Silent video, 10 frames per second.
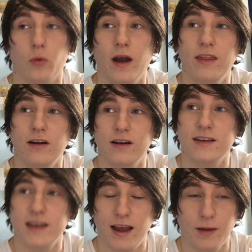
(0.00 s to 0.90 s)
weather
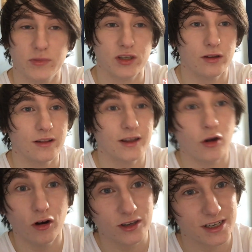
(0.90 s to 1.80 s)
is absolutely
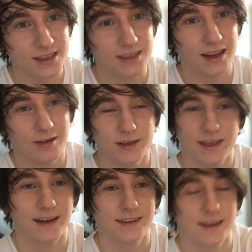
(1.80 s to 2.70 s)
gorgeous
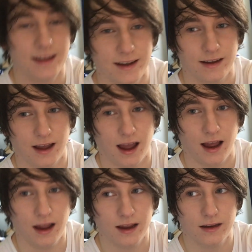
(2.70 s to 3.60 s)
outside today,
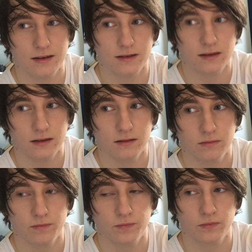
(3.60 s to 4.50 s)
and
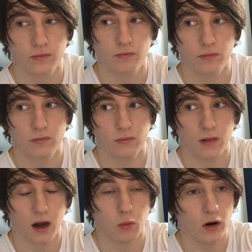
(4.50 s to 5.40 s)

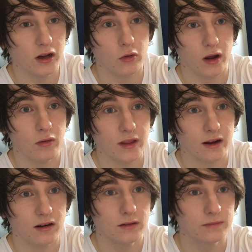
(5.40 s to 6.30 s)
I want to go out
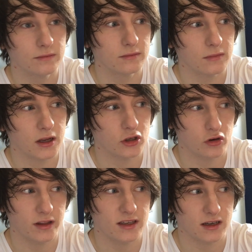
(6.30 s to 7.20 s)
there,
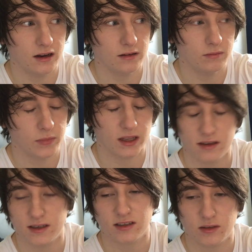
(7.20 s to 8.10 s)
enjoy the sun,
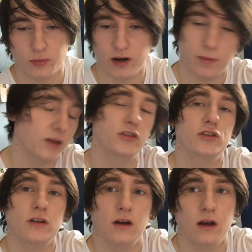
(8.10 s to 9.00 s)
because this is pretty
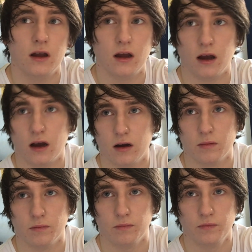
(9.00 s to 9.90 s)
much
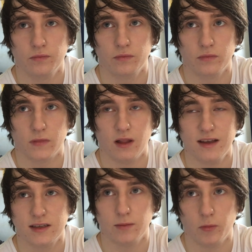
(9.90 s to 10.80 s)
um, the
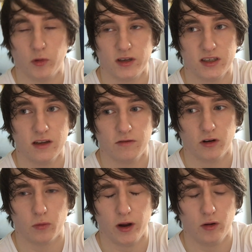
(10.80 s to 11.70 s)
last time I'm going to see it for
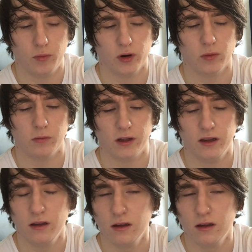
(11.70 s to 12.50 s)
a while, probably.